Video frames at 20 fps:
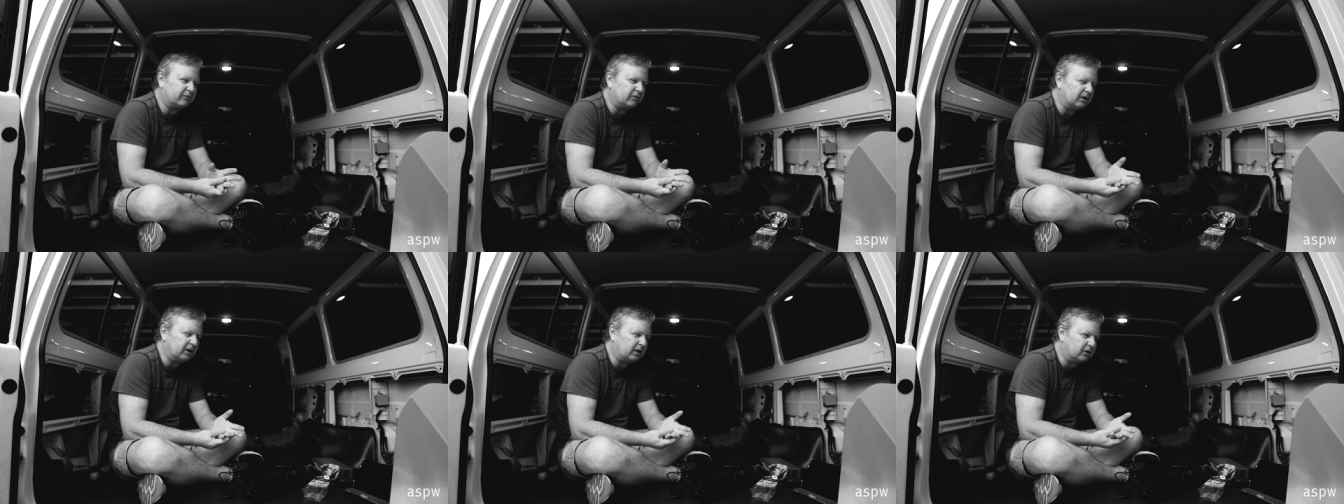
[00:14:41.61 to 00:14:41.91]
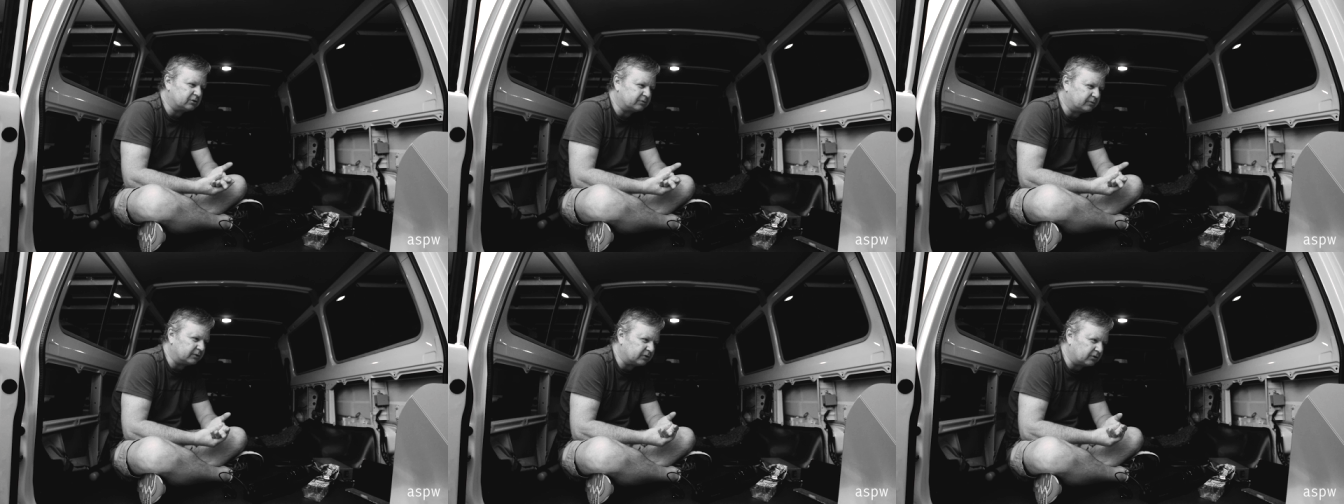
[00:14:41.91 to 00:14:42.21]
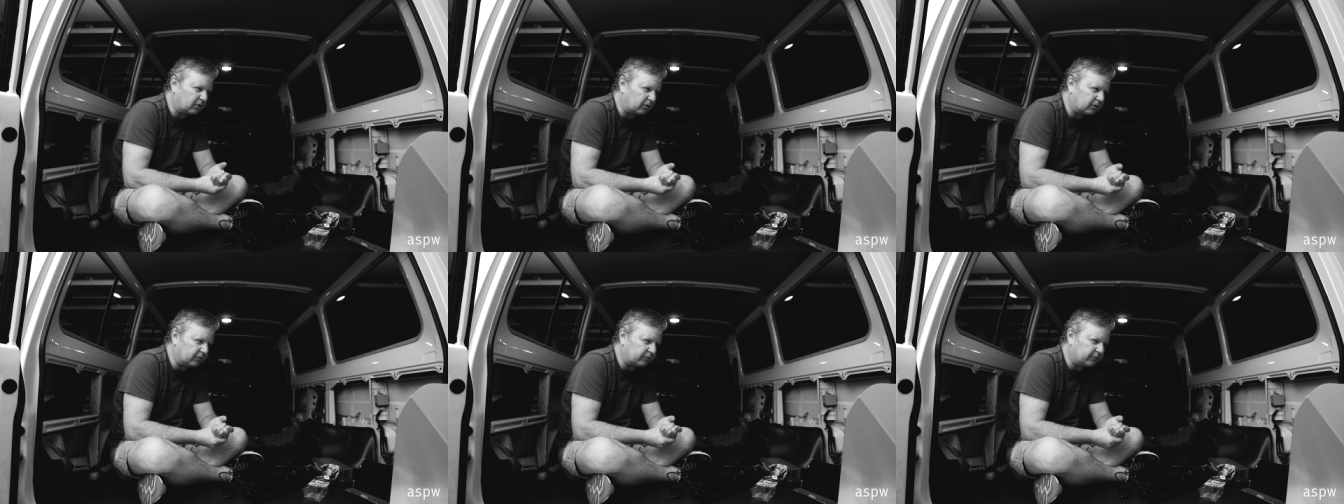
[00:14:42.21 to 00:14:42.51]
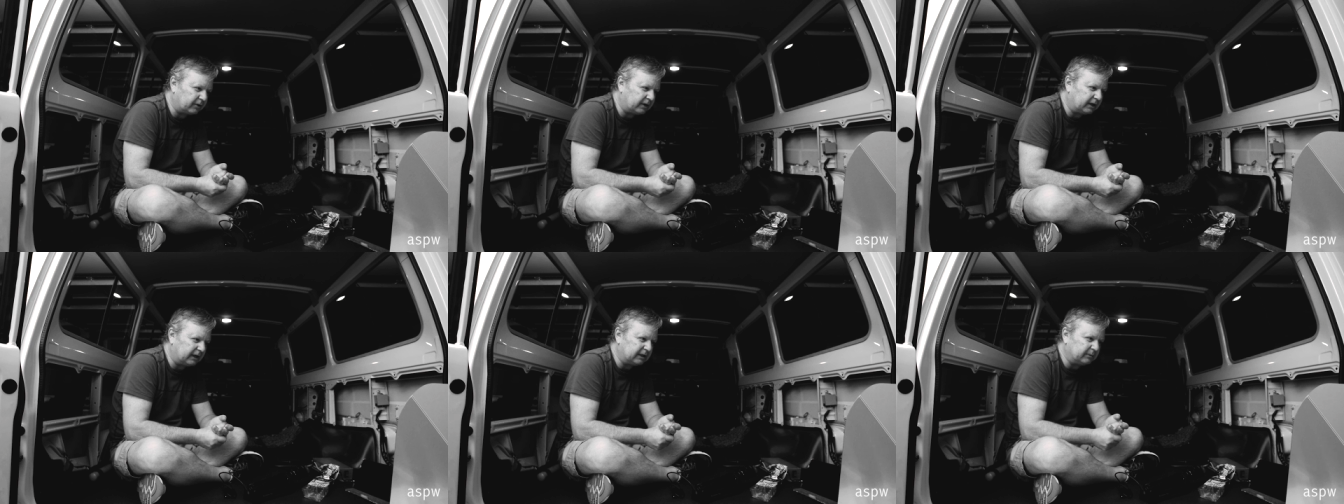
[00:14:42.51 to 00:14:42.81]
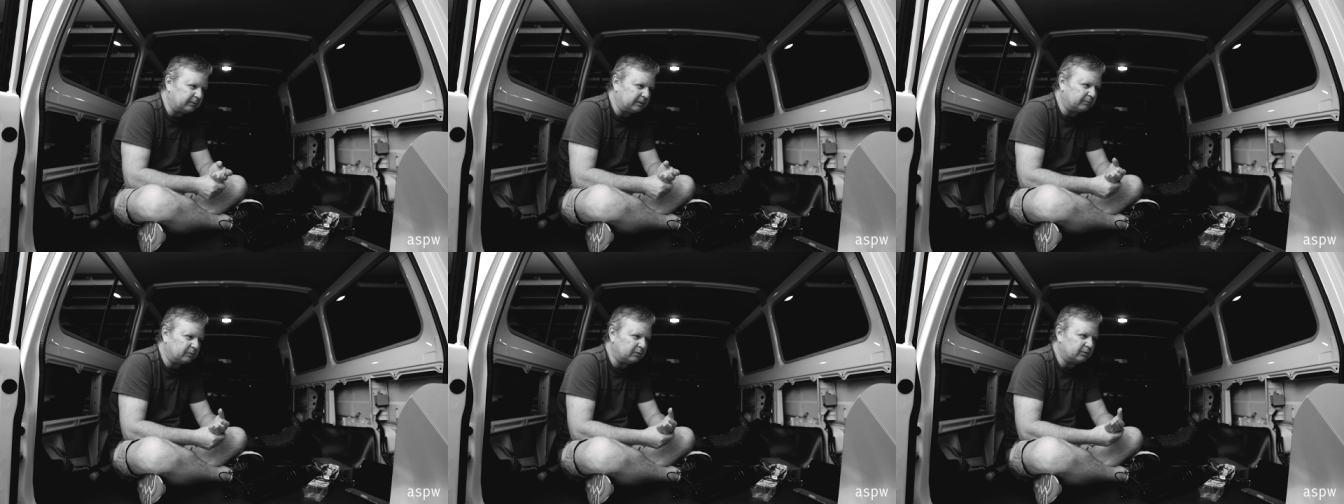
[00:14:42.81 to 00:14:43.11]
freelance photography, and
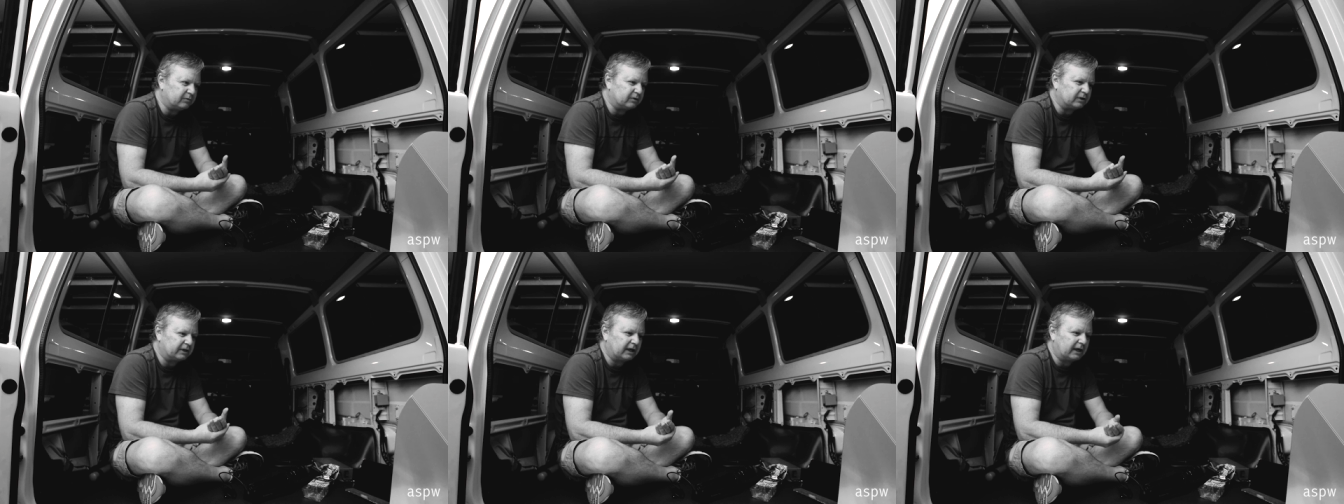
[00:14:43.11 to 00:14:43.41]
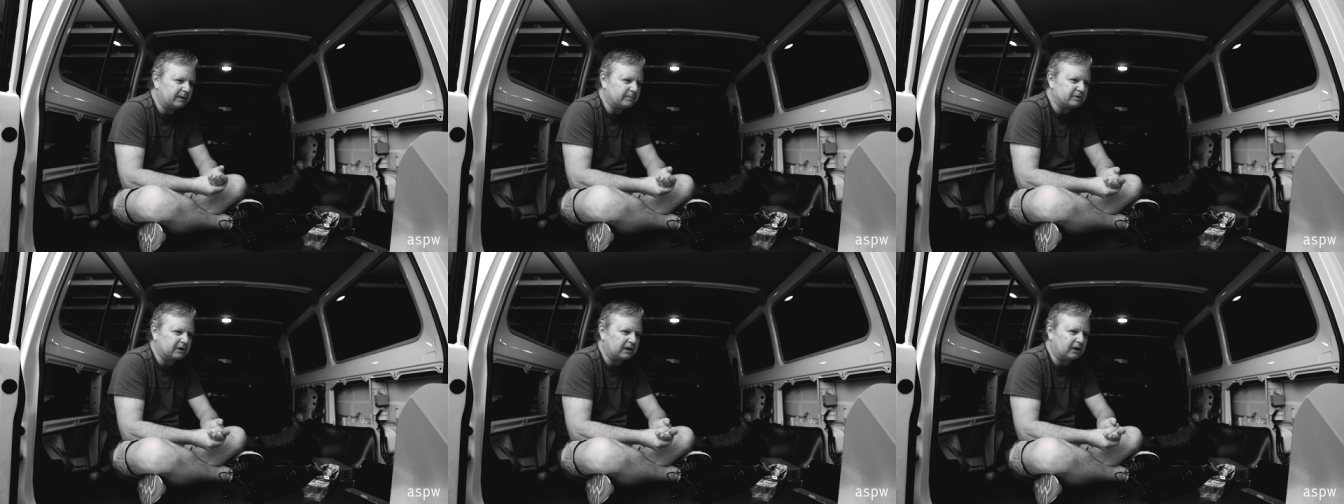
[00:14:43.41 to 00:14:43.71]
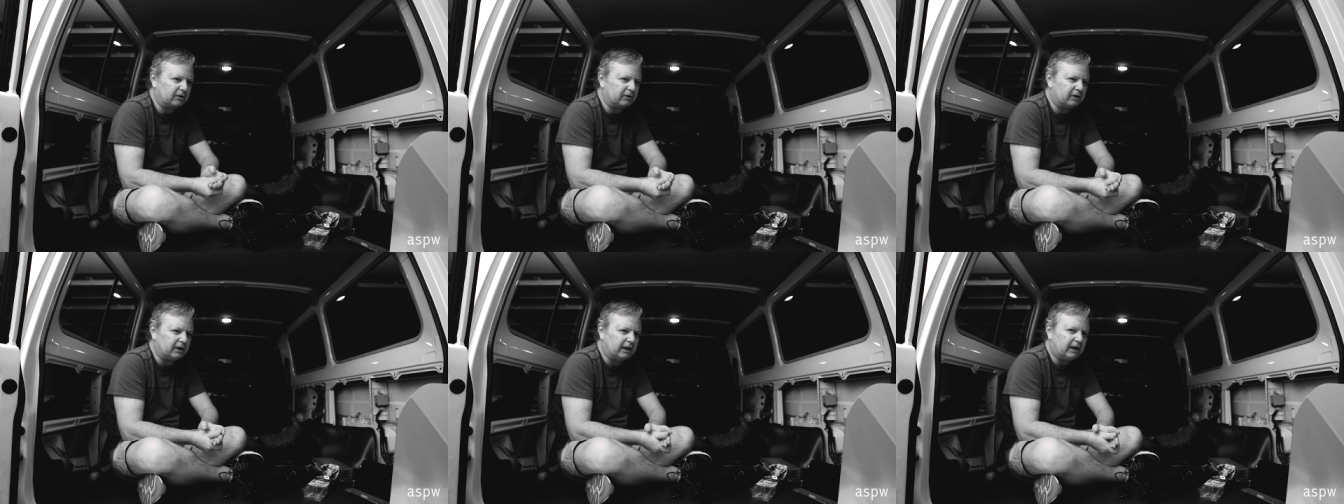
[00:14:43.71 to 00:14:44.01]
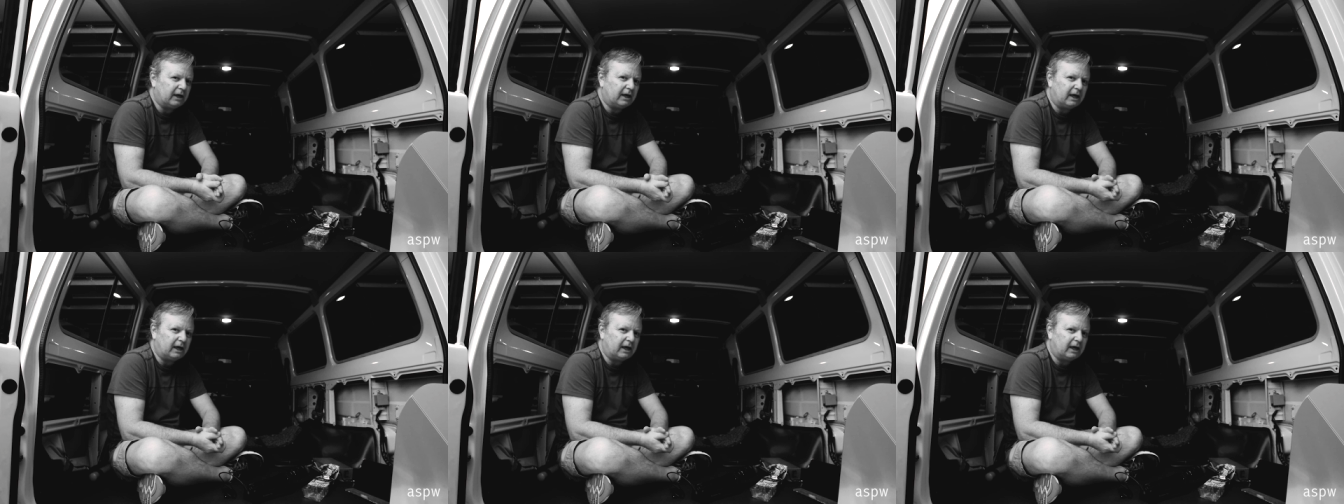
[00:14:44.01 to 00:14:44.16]
then we moved to Cape Town